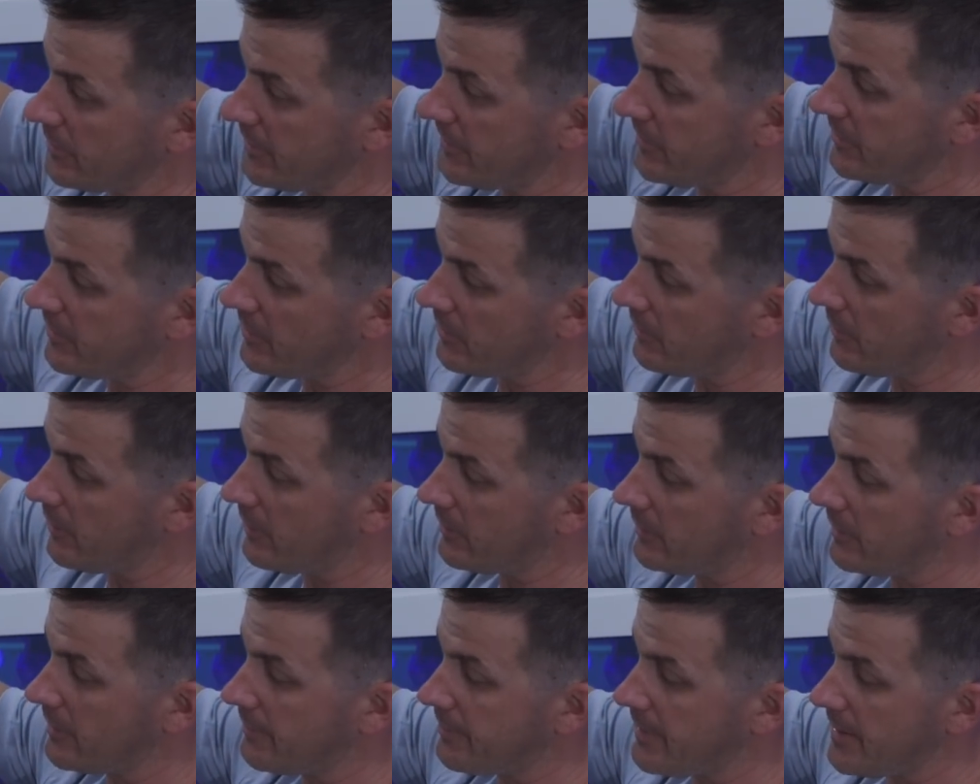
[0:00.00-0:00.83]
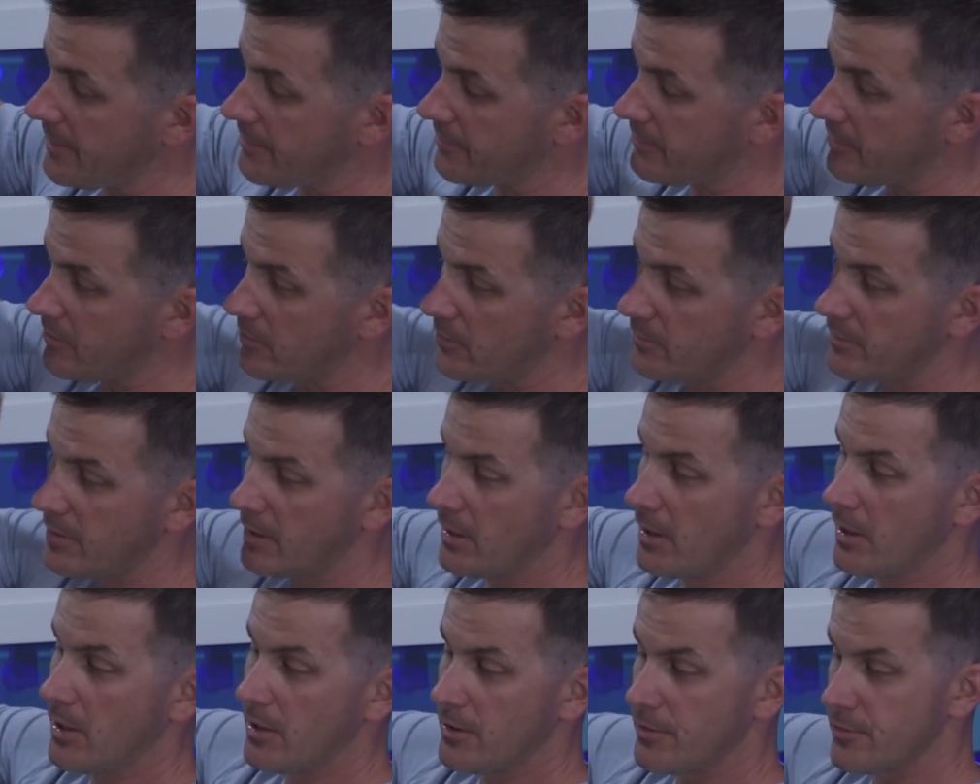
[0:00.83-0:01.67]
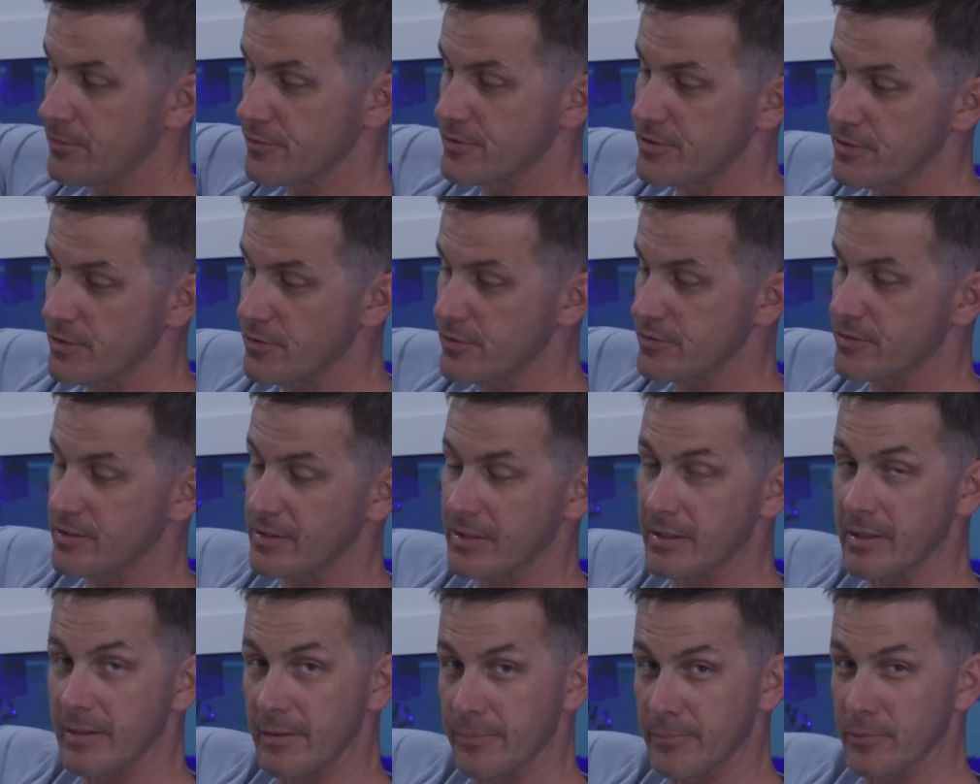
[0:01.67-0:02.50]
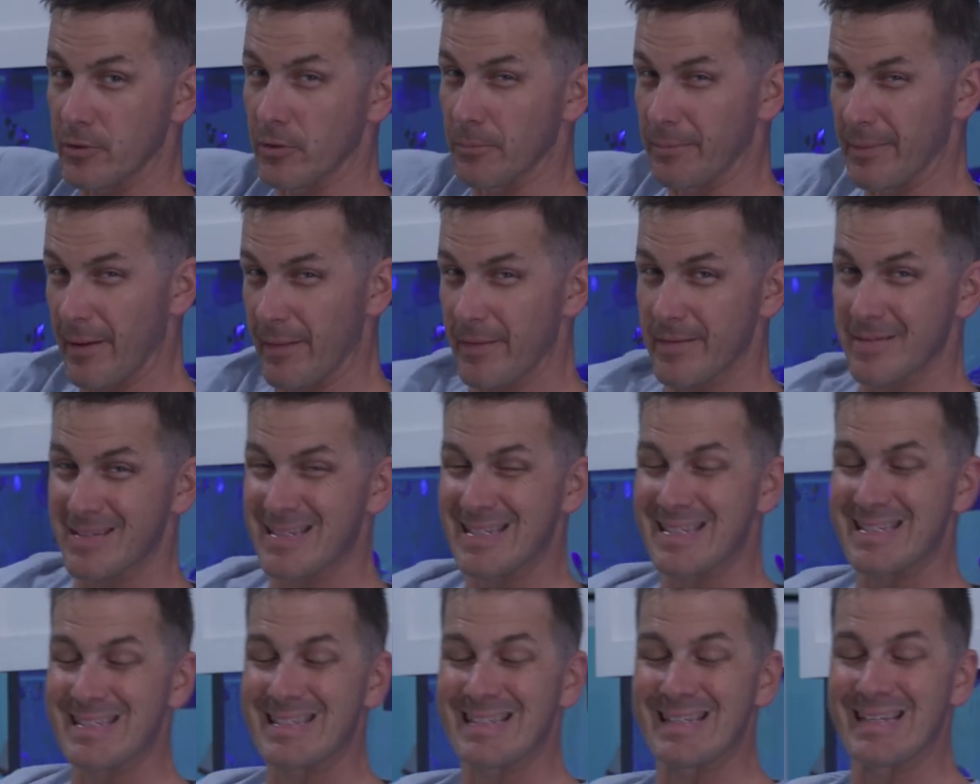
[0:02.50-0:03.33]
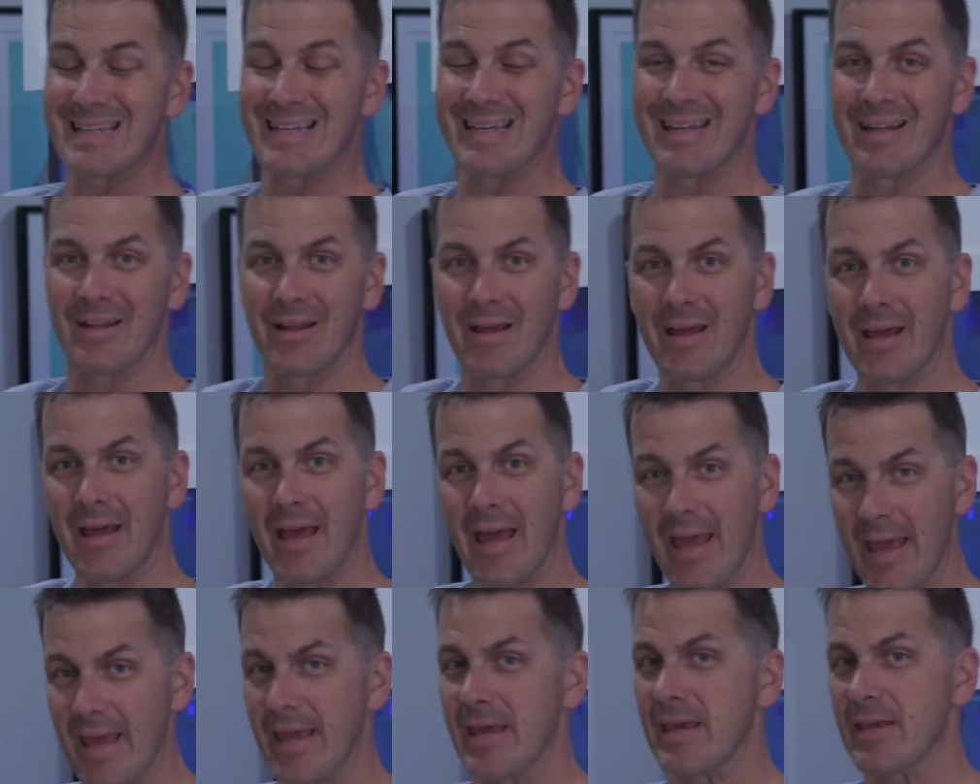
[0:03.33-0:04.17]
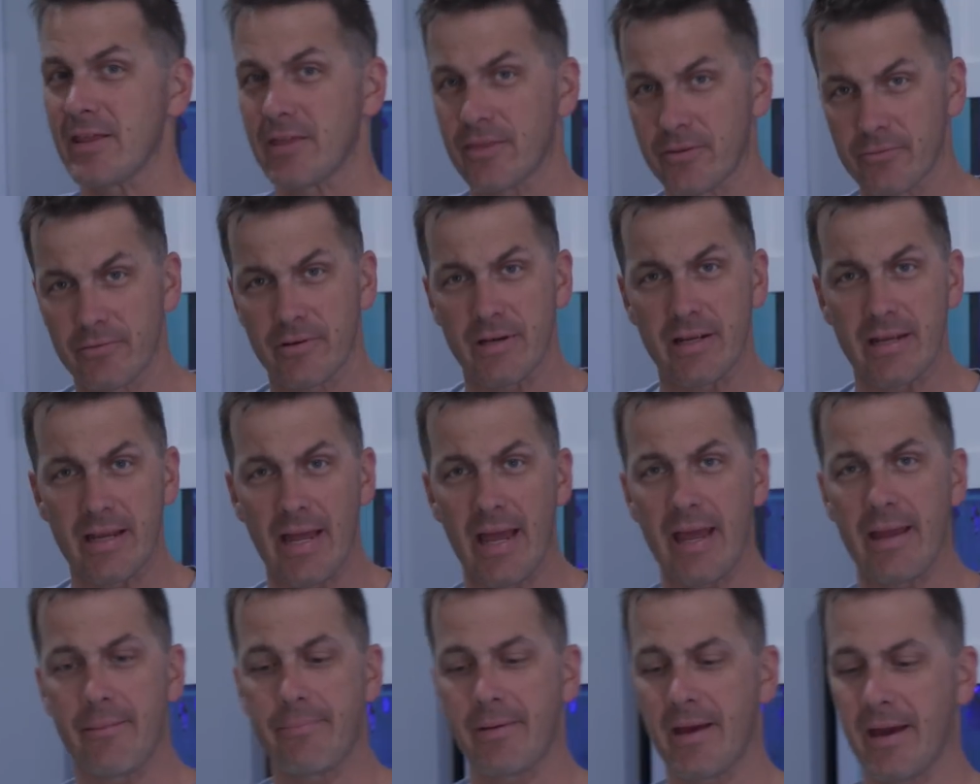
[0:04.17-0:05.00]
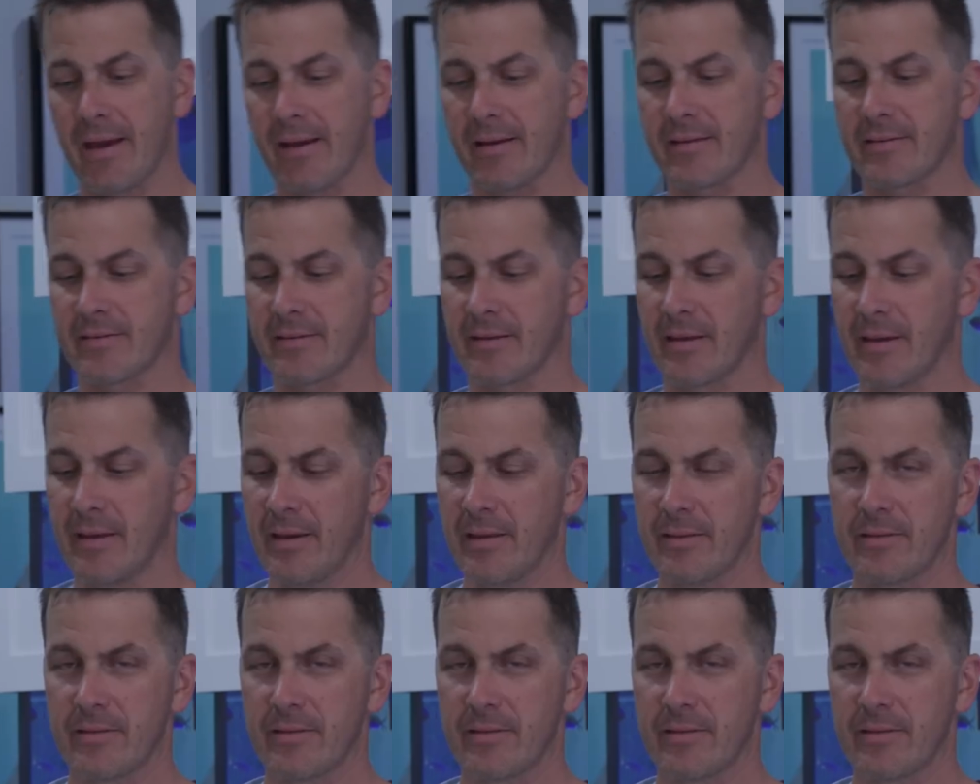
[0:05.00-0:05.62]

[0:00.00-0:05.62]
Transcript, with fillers: There's no ORP probe. There's no salinity probe. Now this is the A3 Apex.